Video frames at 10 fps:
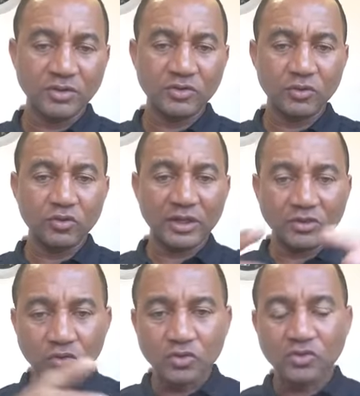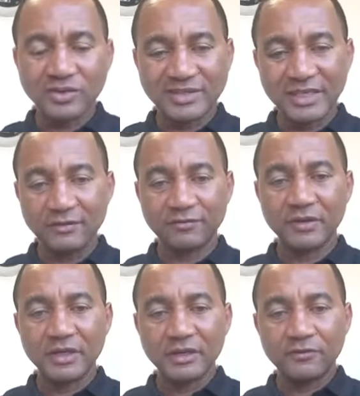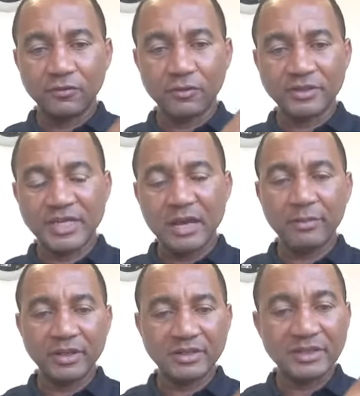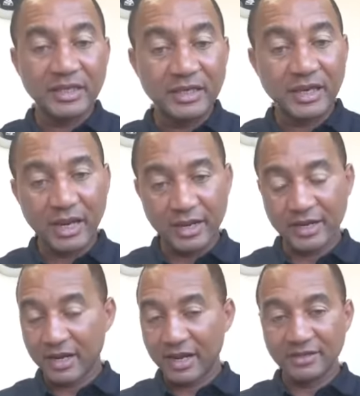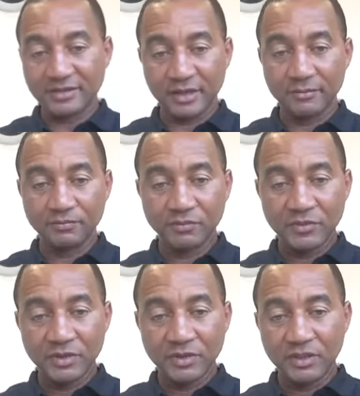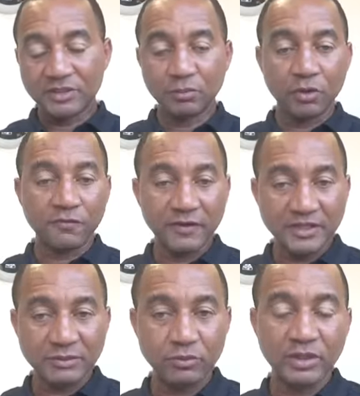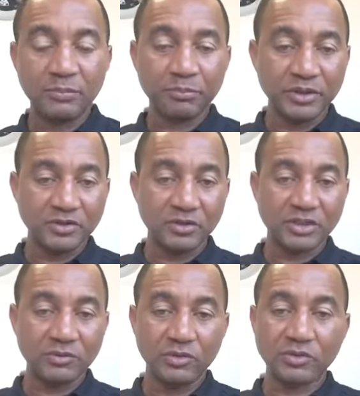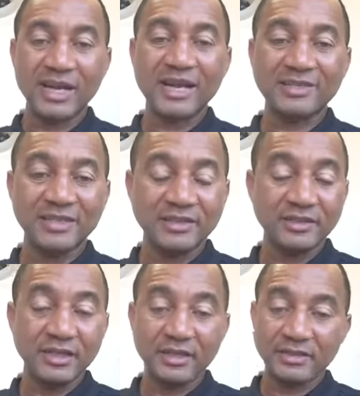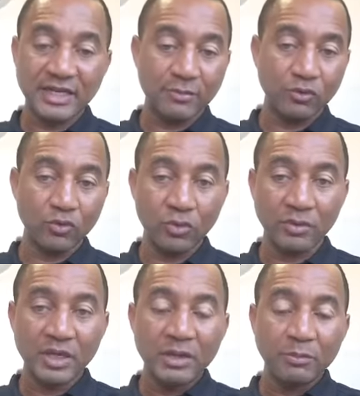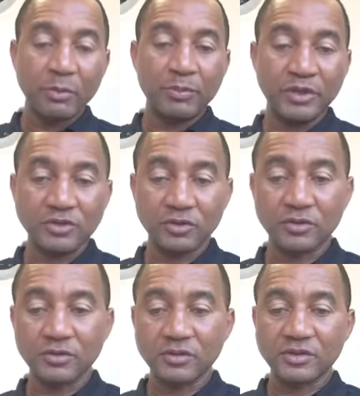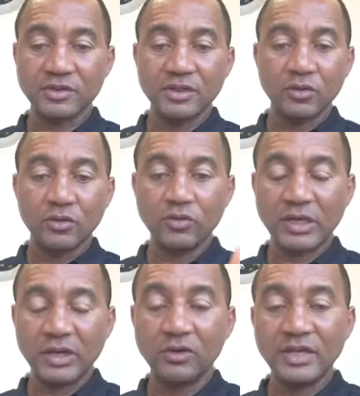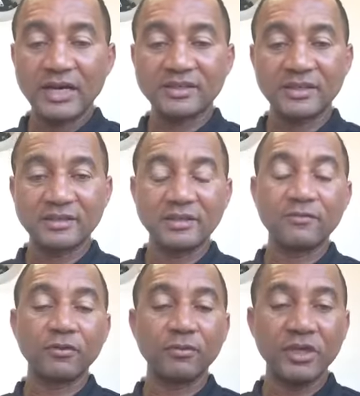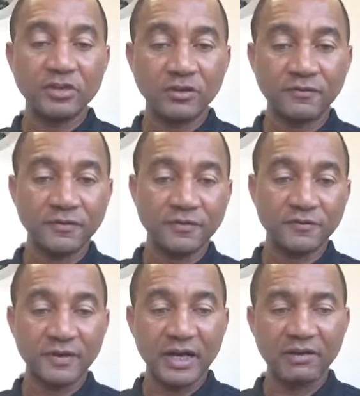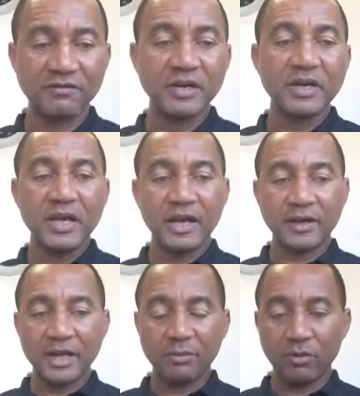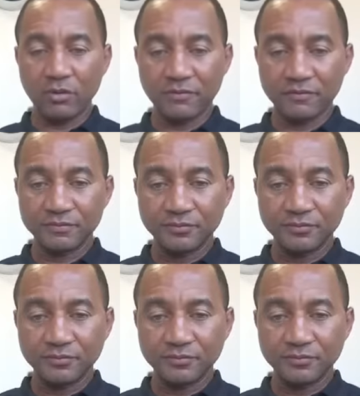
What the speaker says: So you can choose to save for retirement in an ISA. It's more flexible than pensions because you can access it anytime you want. But pensions, you can only access them from the age of 55 and above.